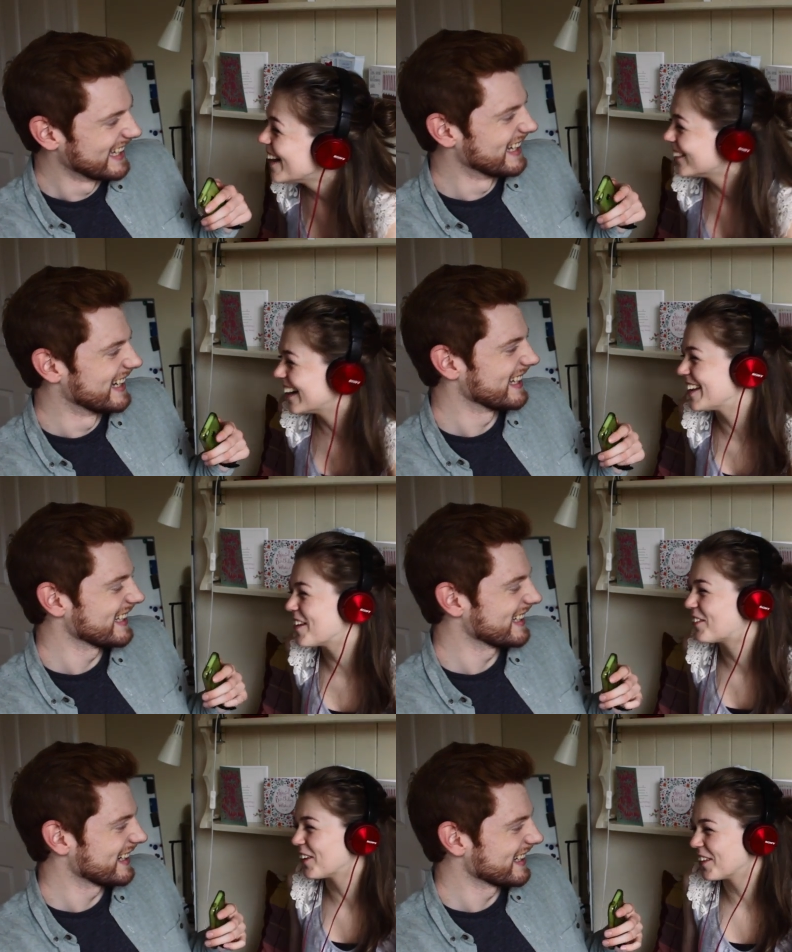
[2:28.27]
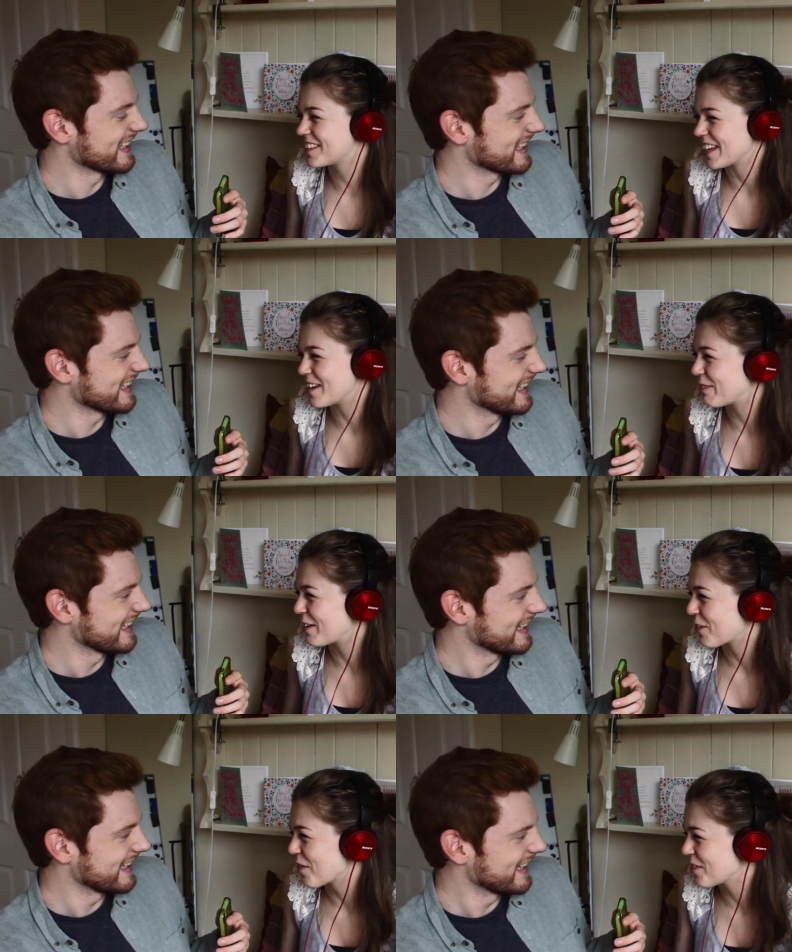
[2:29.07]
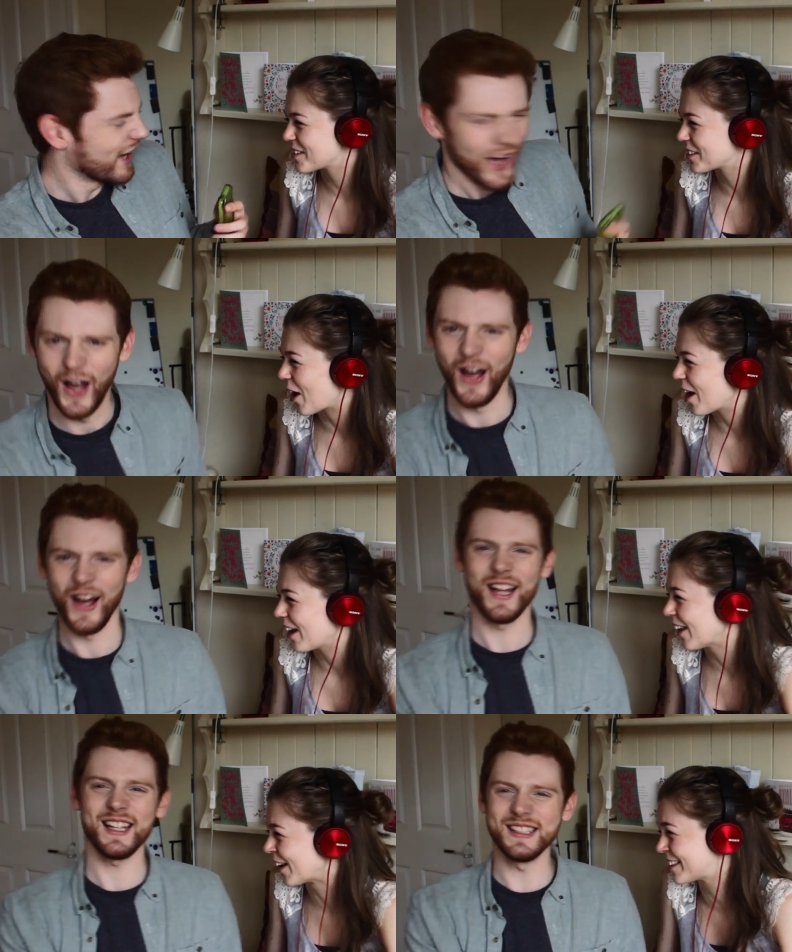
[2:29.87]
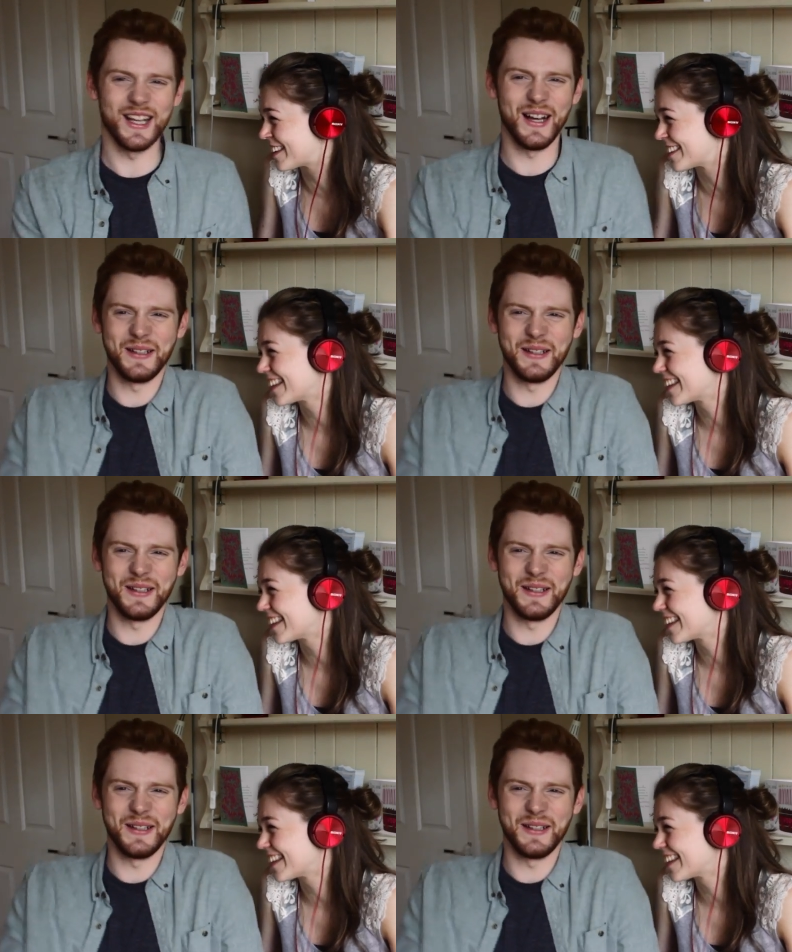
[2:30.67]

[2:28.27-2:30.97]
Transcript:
Speaker 1: when you fall deeply from the sky, I like to,